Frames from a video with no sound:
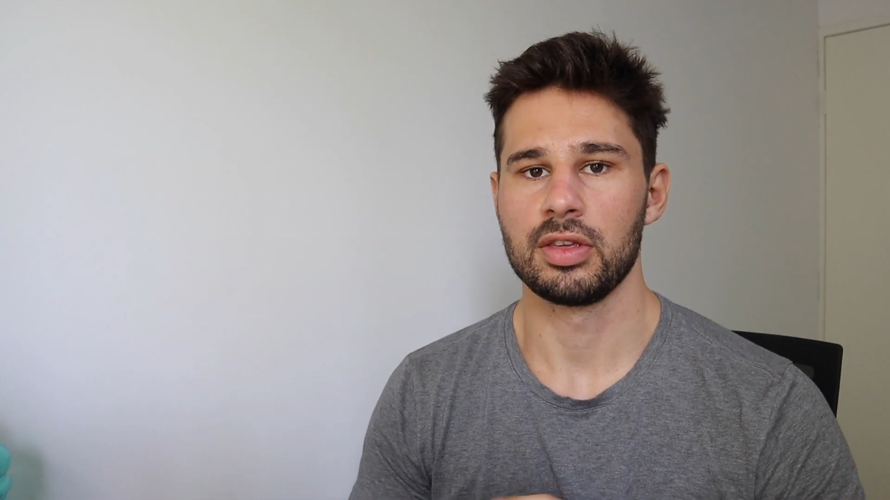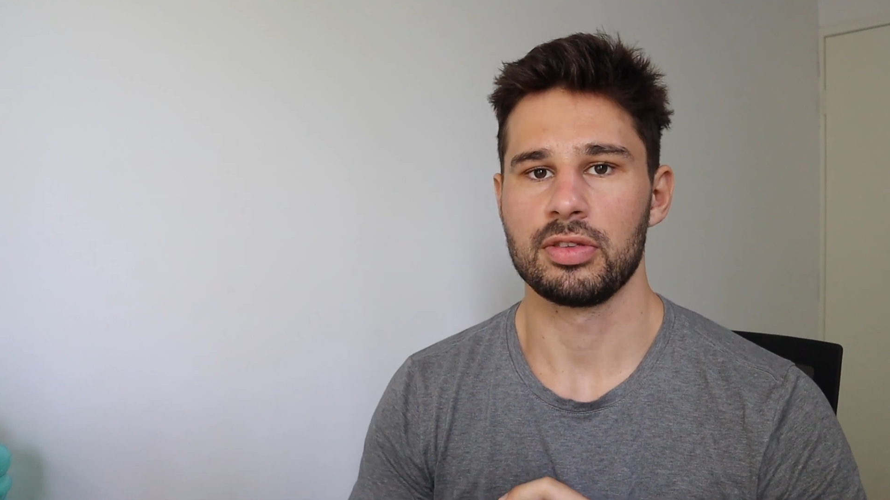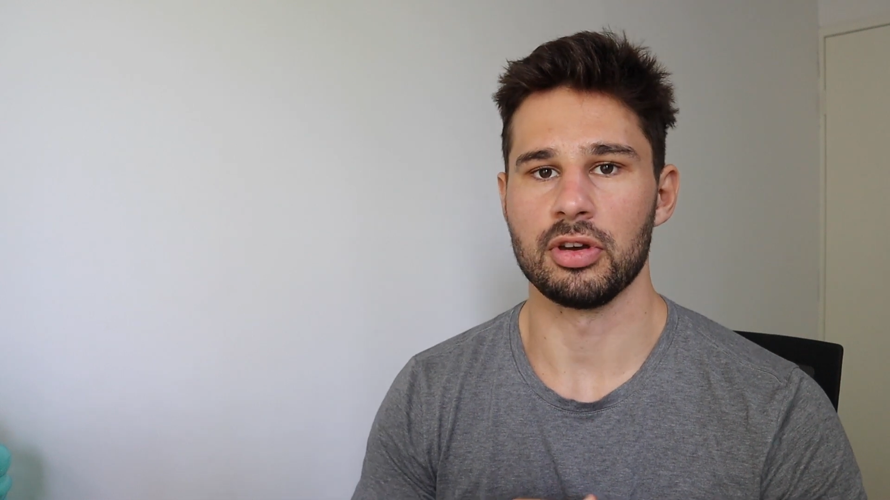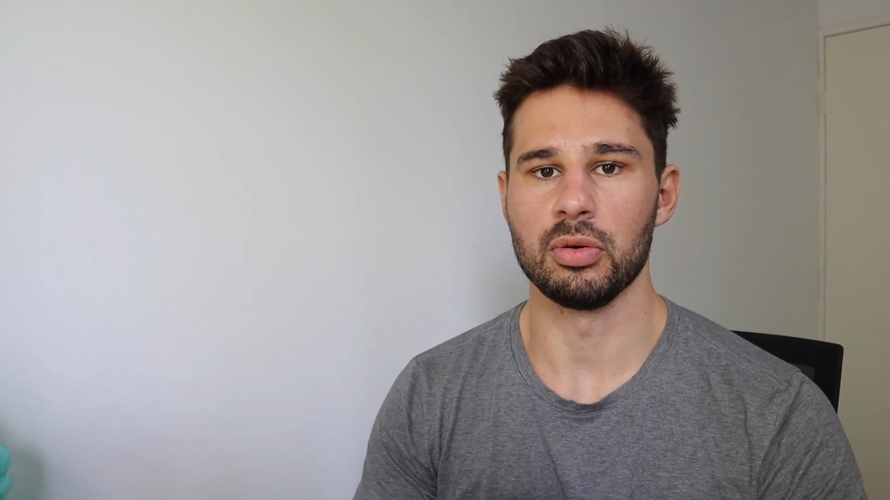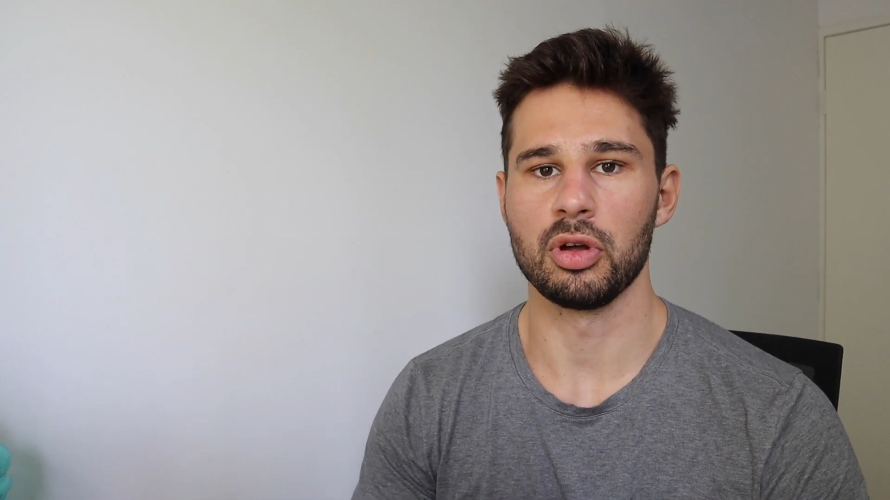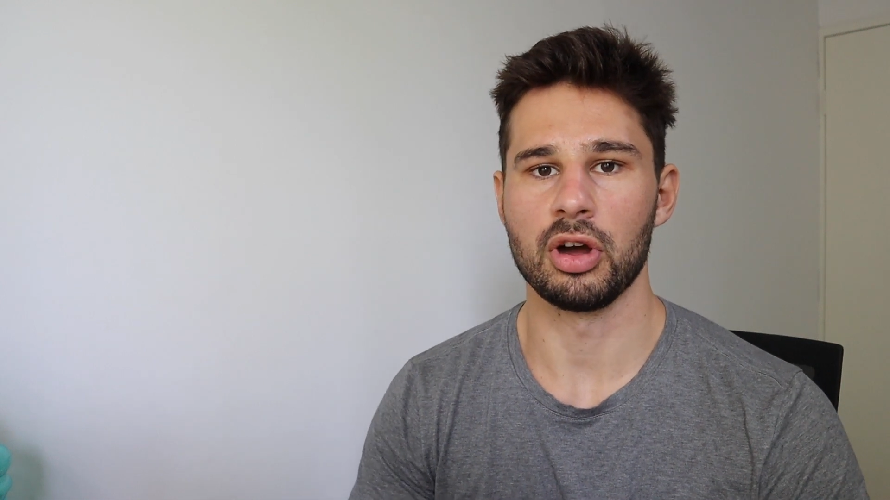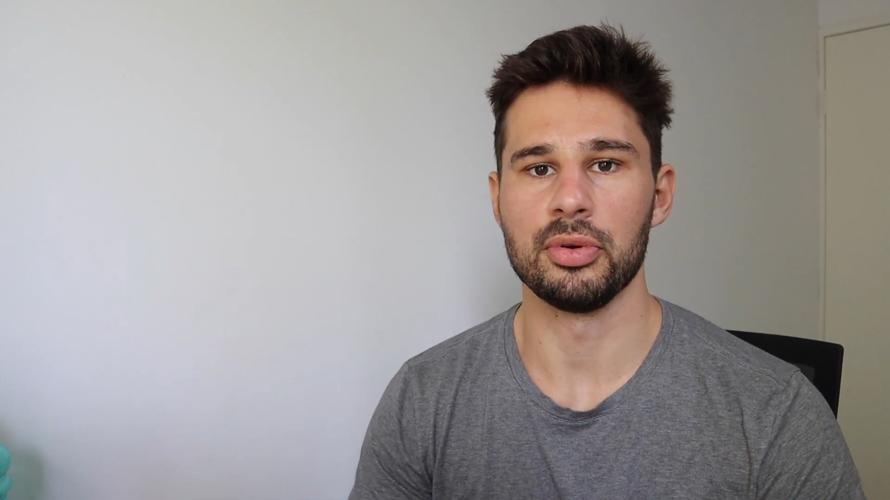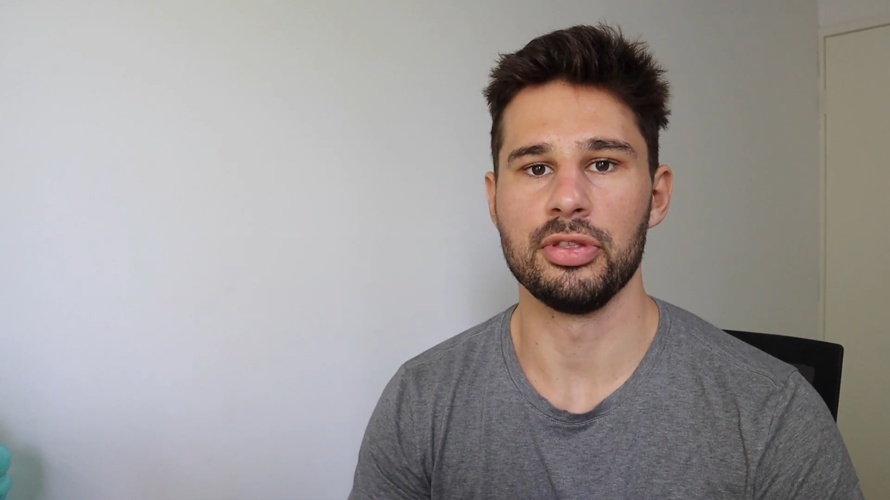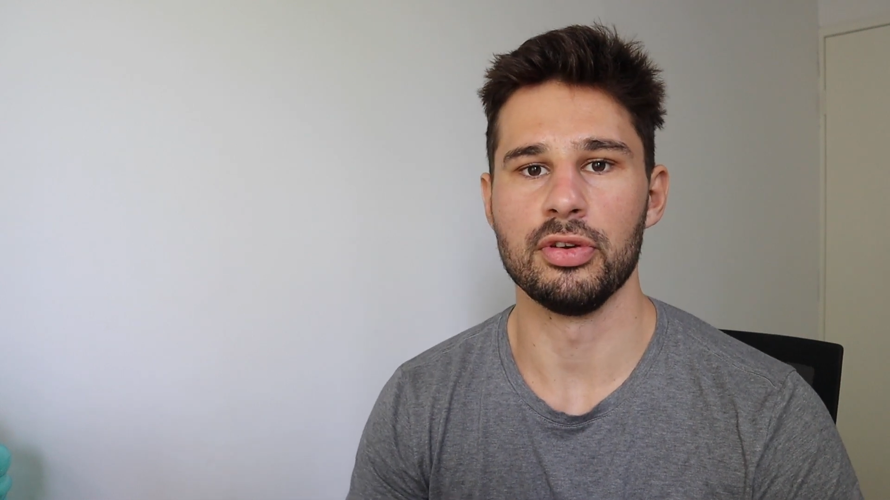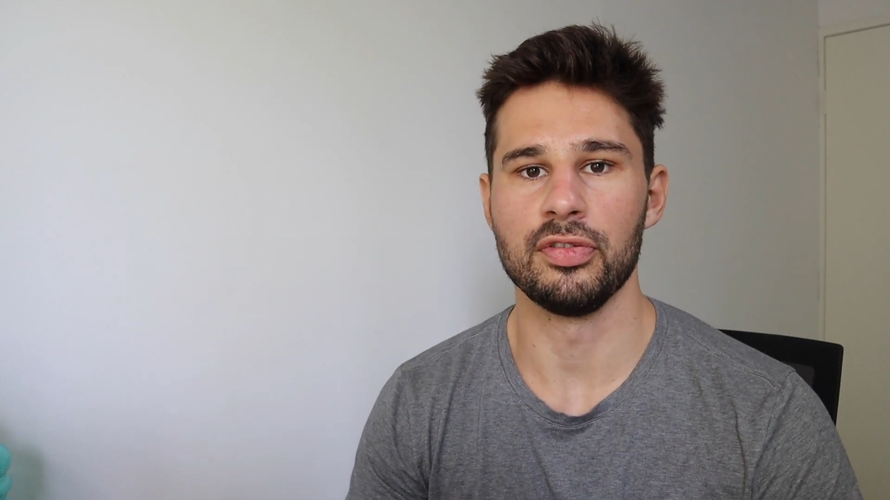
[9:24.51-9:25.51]
So what I
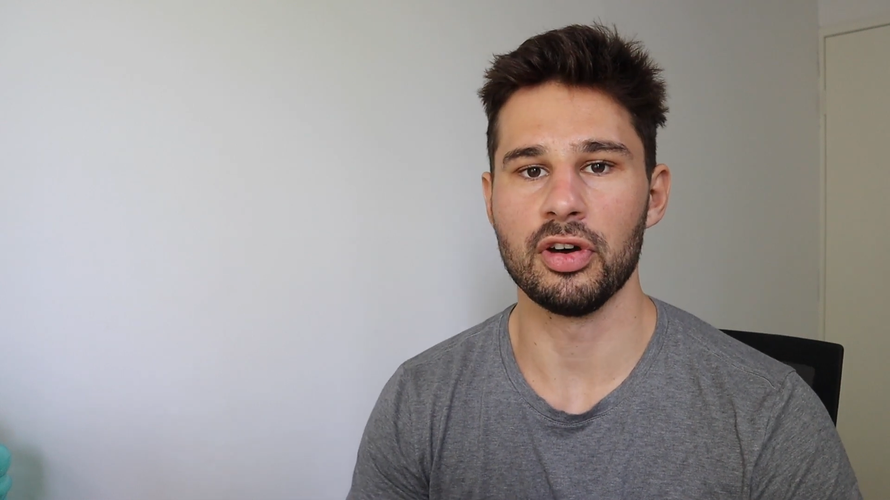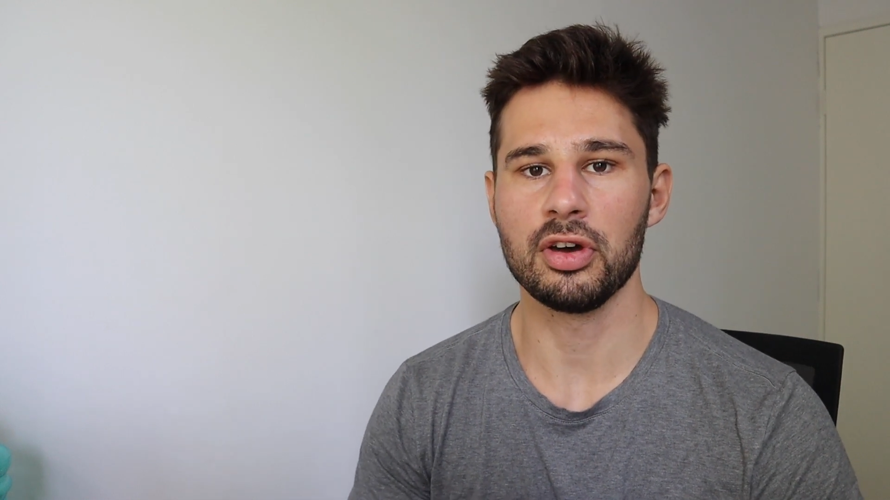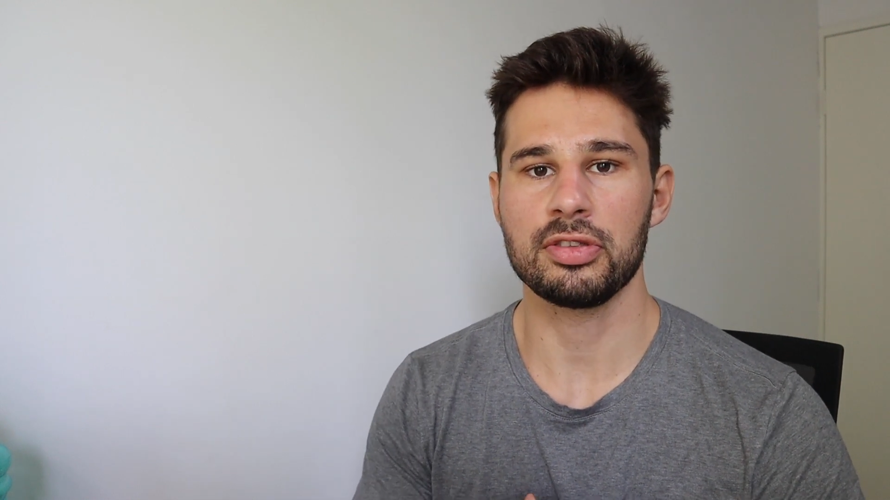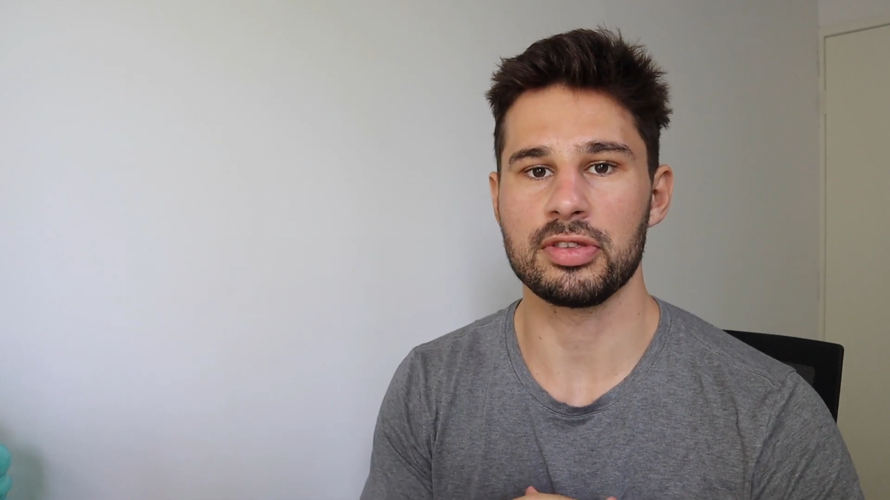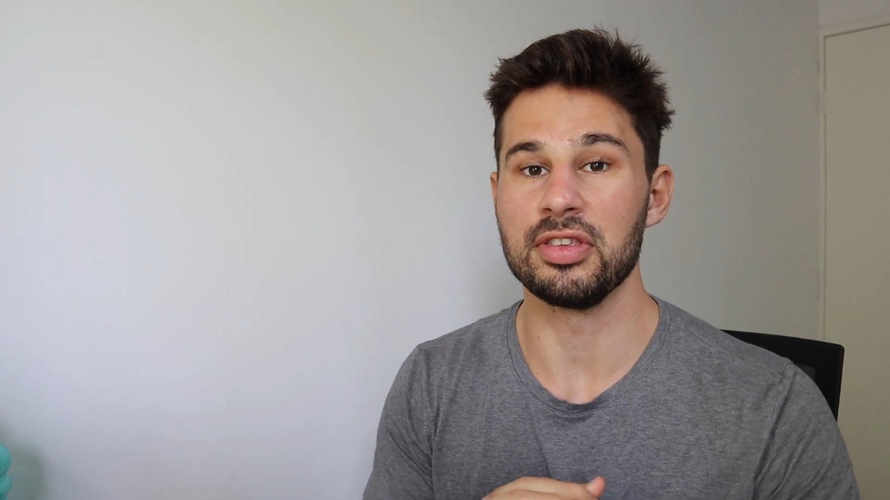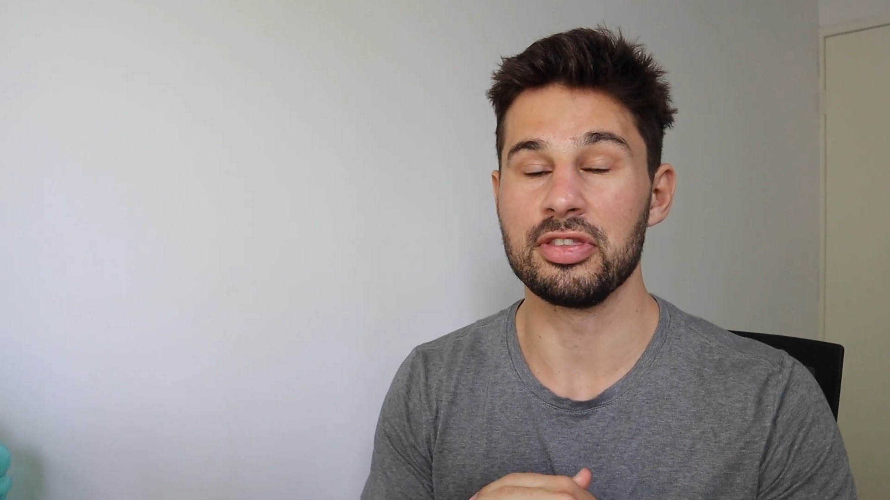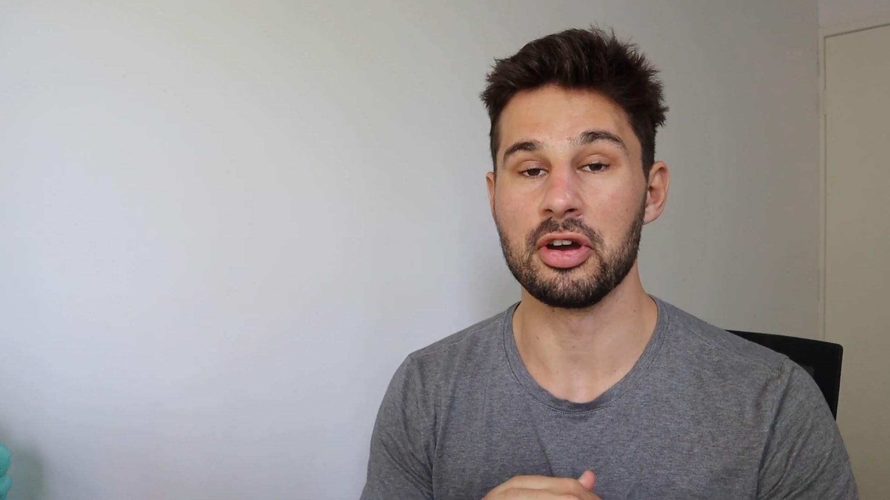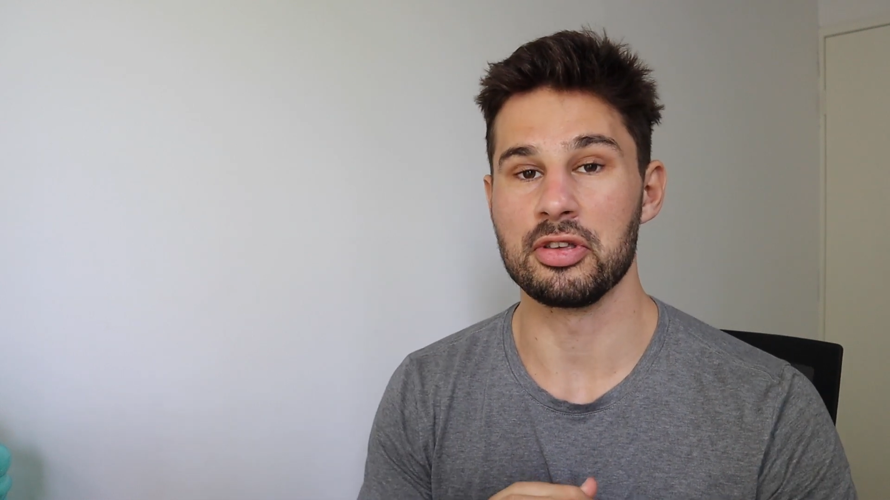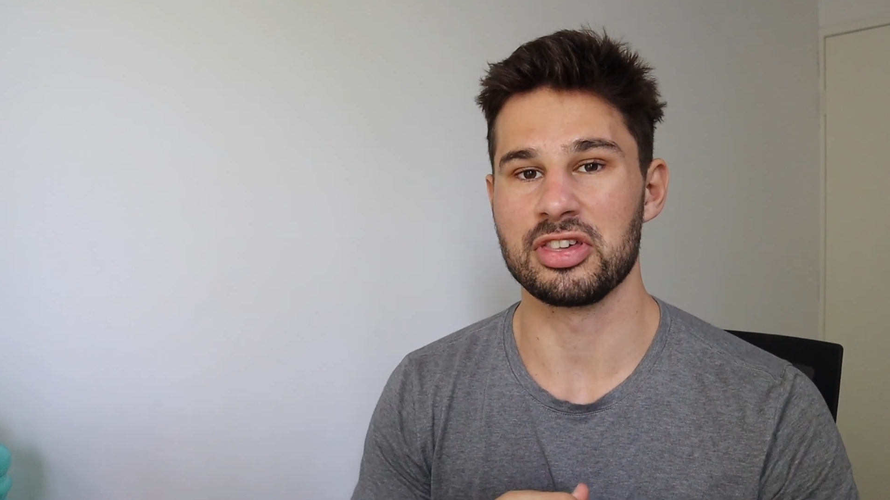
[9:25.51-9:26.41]
would do first is don't